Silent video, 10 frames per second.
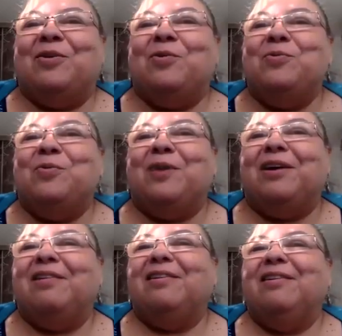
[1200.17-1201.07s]
oh,
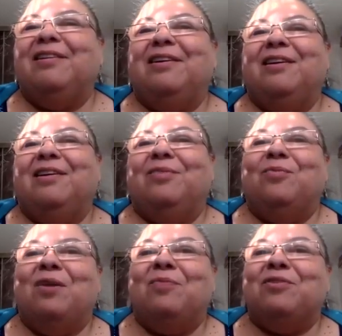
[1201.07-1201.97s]

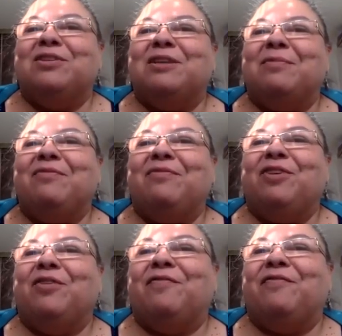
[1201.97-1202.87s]
what were some of
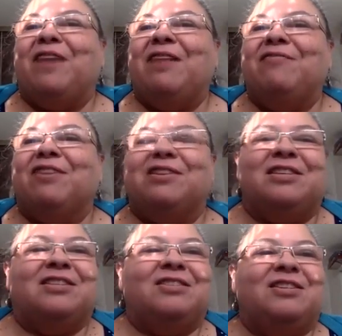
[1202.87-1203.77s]
your favorites
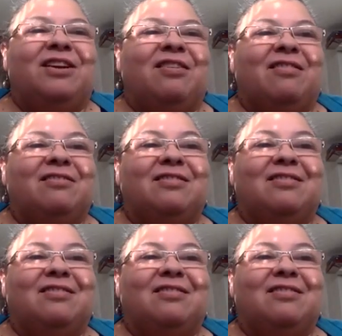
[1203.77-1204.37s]
this year?